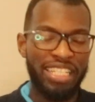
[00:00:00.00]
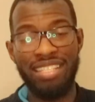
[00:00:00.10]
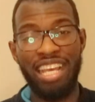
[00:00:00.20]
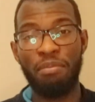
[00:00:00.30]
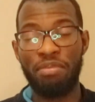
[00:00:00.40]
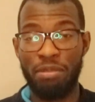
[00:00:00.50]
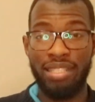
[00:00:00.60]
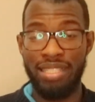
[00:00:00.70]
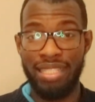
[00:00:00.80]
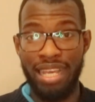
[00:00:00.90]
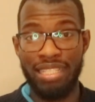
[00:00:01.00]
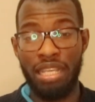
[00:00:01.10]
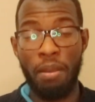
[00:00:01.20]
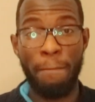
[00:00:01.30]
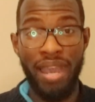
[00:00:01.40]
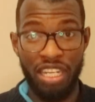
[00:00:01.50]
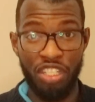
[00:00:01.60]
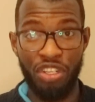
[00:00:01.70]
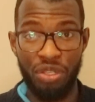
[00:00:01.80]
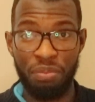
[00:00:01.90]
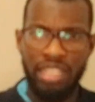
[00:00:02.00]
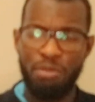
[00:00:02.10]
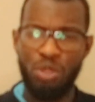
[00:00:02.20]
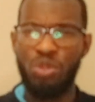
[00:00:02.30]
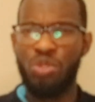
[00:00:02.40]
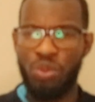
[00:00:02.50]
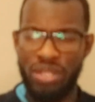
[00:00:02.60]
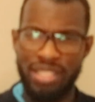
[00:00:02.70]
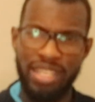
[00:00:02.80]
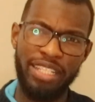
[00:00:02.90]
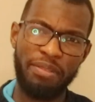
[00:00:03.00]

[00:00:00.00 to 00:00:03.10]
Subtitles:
this app is a task manager. Desmond Tutu once said,